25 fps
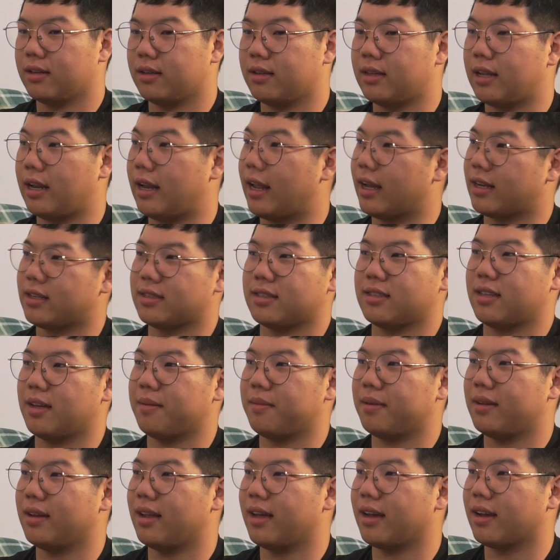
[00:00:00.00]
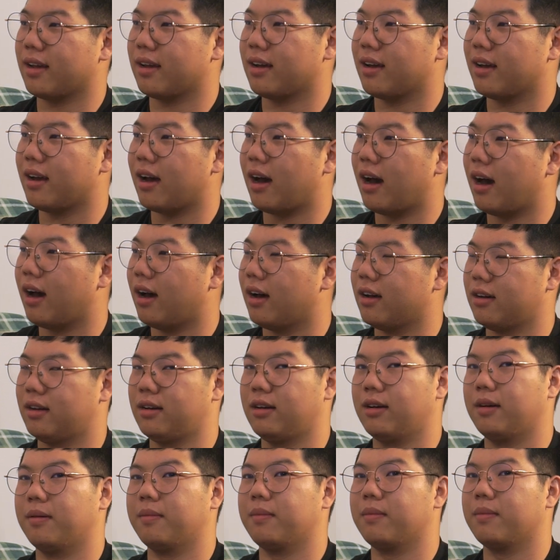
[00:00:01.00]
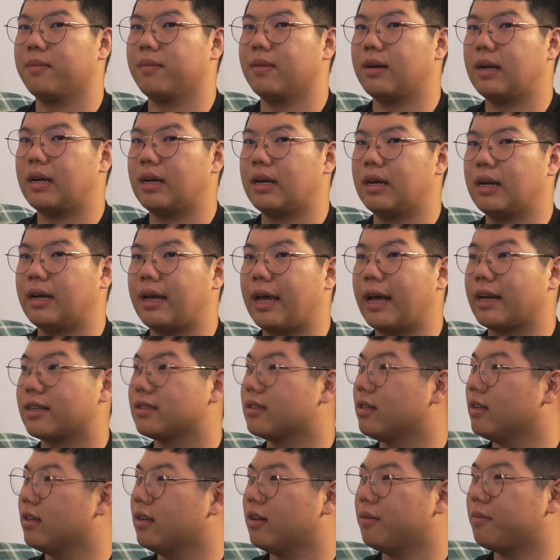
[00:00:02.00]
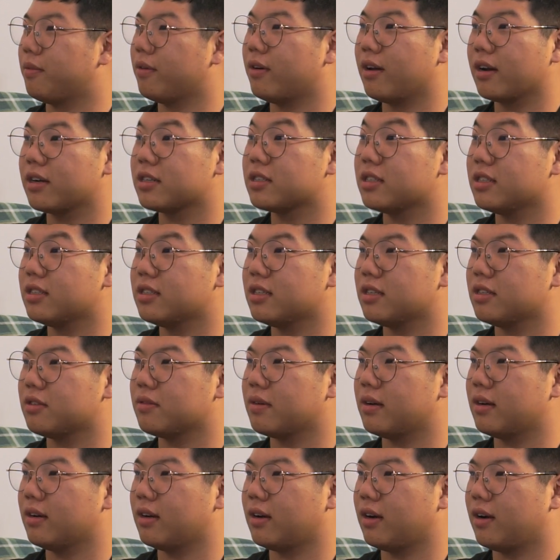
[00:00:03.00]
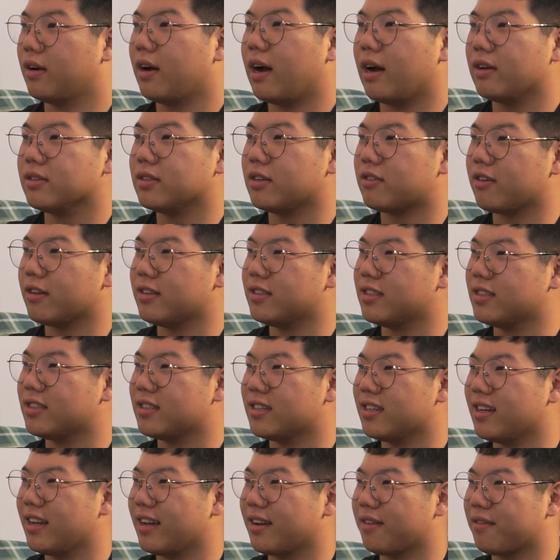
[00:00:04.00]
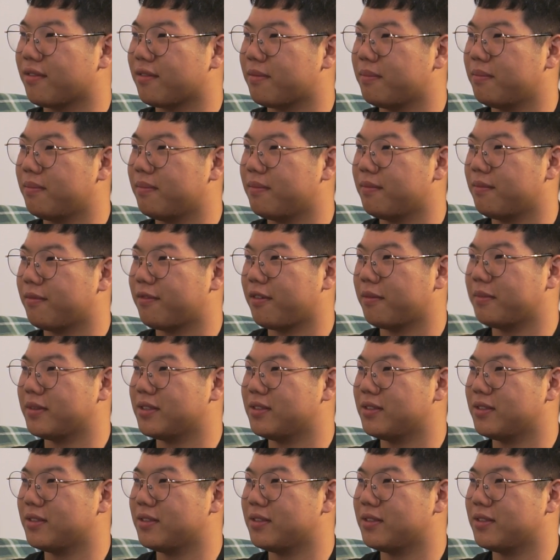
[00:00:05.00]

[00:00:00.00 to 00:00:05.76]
the next step in like external productions as well? How's the transition like from a